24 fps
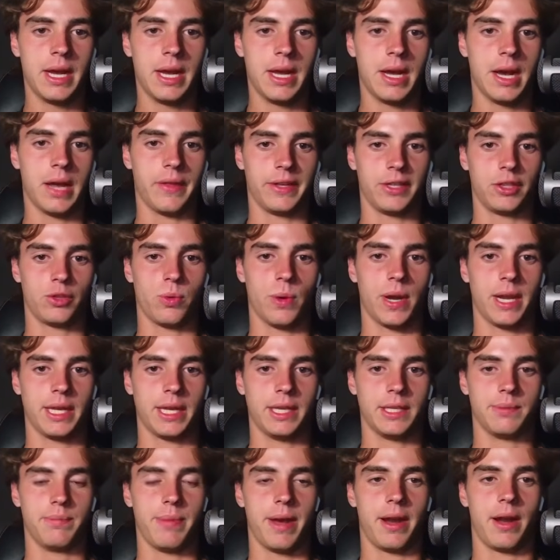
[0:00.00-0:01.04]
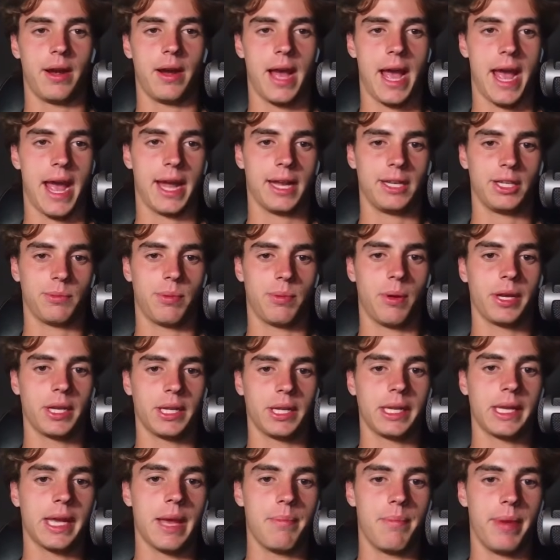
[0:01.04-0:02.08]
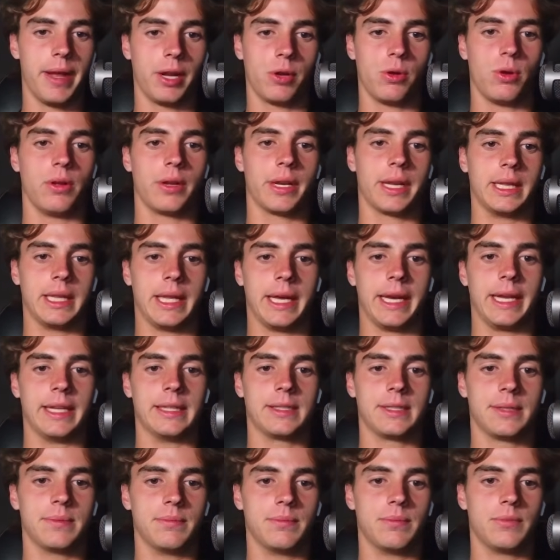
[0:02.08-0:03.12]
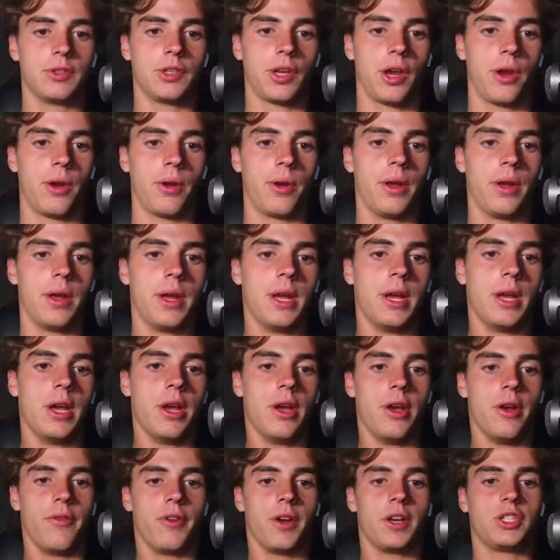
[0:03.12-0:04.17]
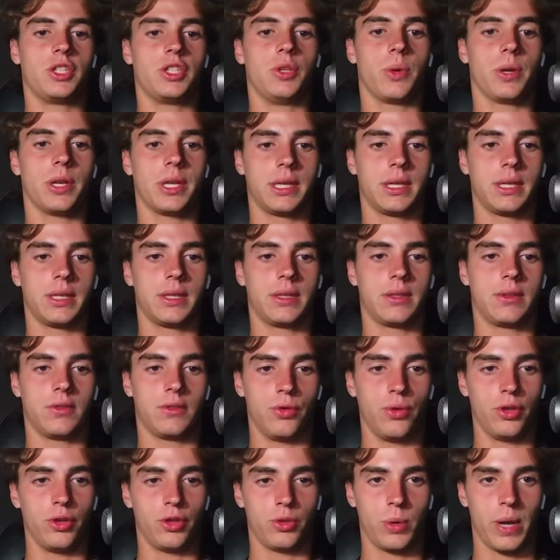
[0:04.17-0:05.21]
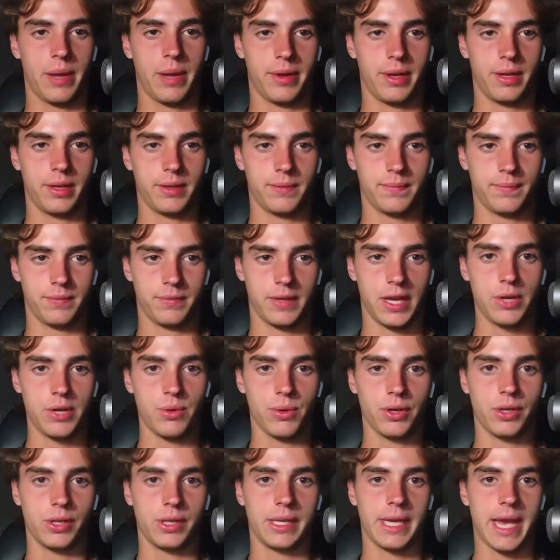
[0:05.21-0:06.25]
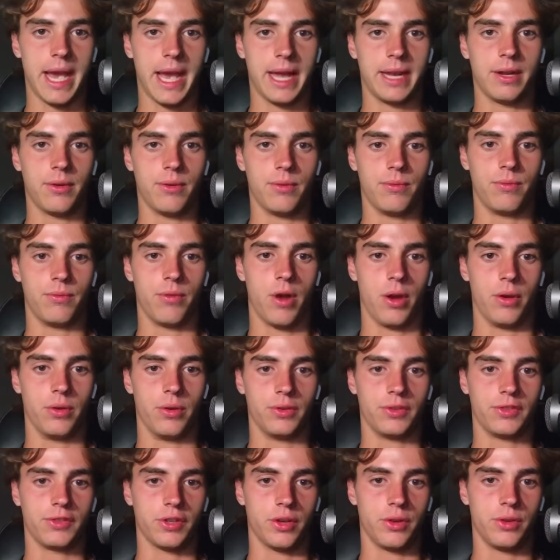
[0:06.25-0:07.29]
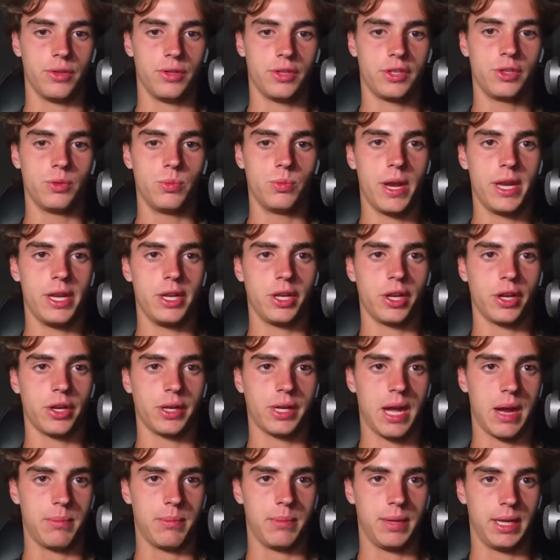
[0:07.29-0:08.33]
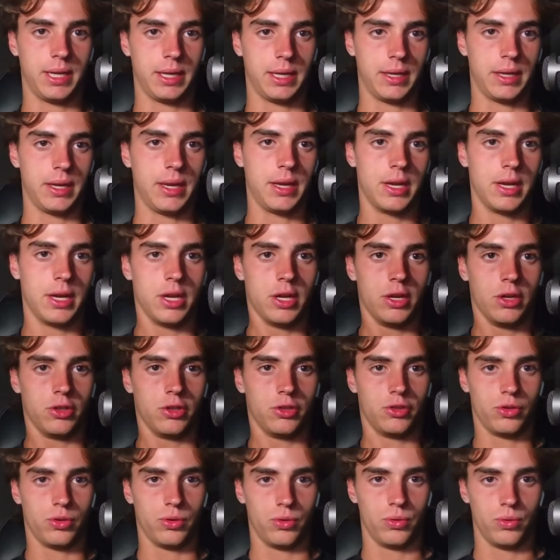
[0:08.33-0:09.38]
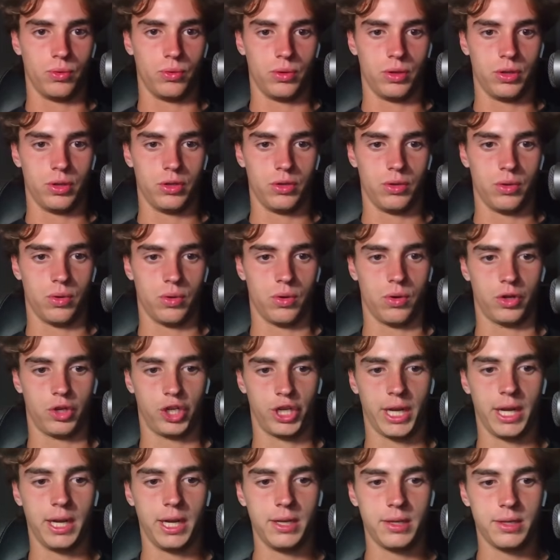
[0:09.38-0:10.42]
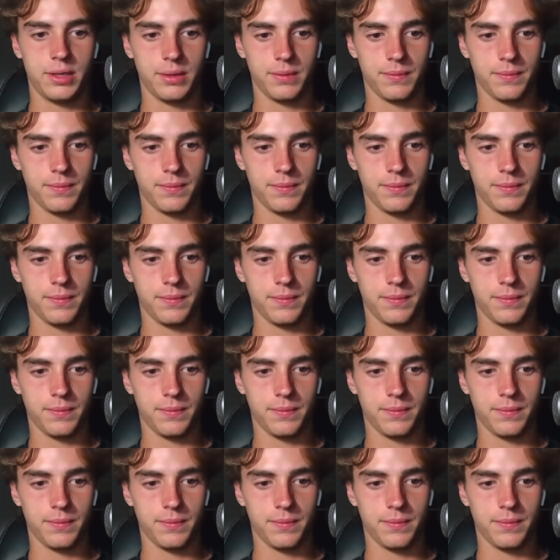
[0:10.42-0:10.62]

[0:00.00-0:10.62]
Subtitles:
I think 20 is better, and you're probably going to get better quality leads. So first you want to do the 20-minute, then you want to get rows. So this is where you're going to come in to your sheet.